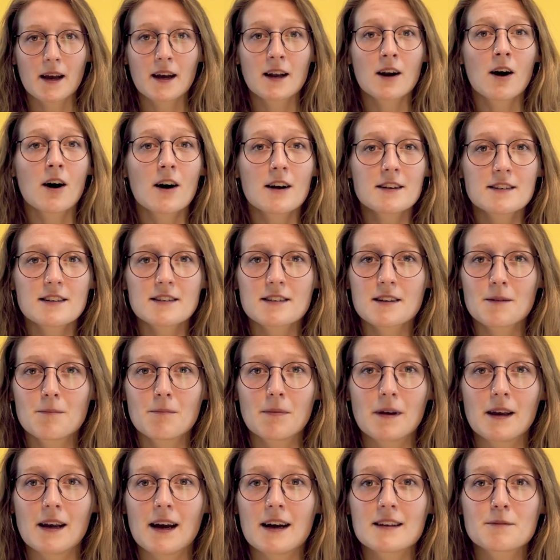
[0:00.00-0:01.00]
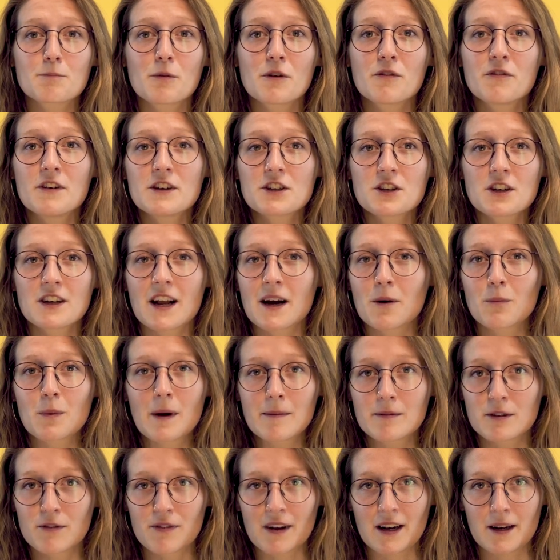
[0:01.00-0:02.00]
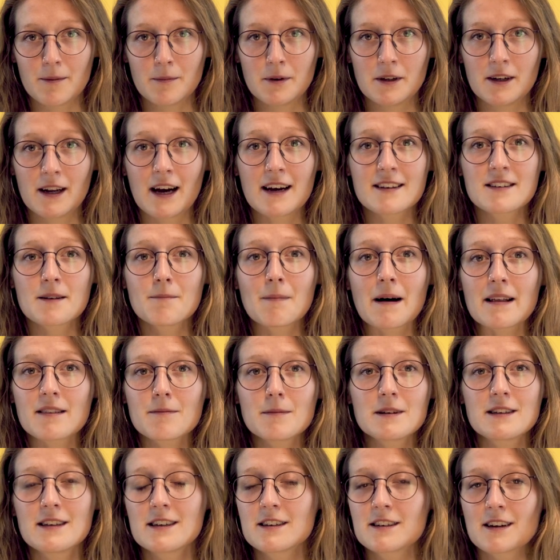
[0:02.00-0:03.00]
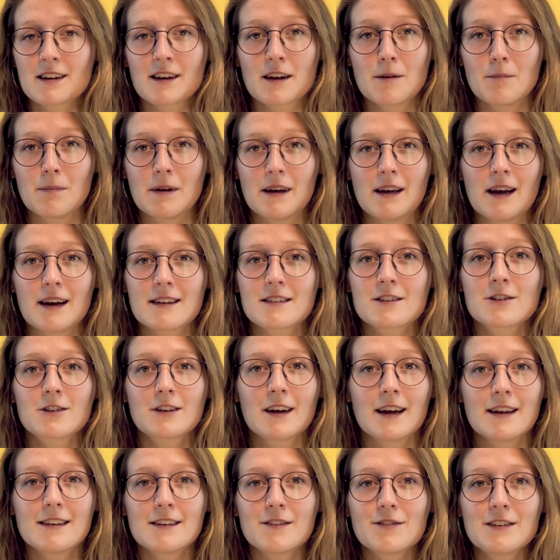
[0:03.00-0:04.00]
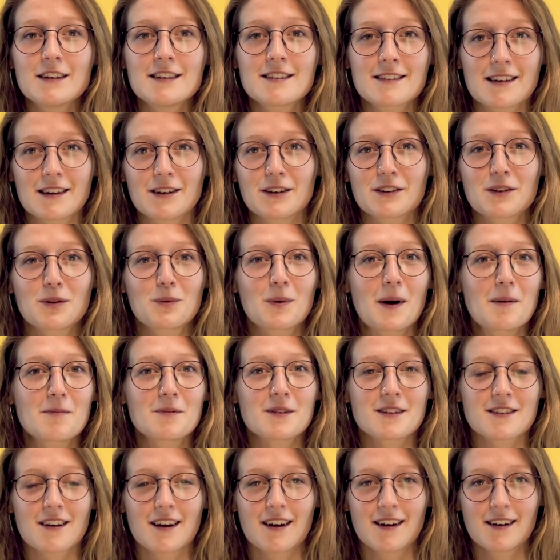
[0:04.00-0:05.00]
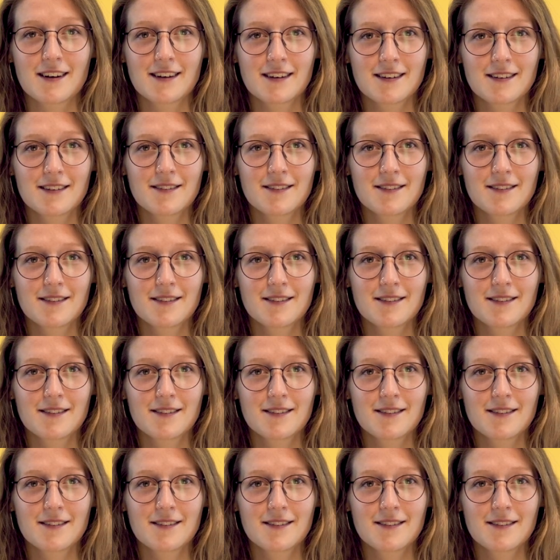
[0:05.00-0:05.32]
An artist can be as proficient at web development as a mathematician can be as creatively skilled at web design.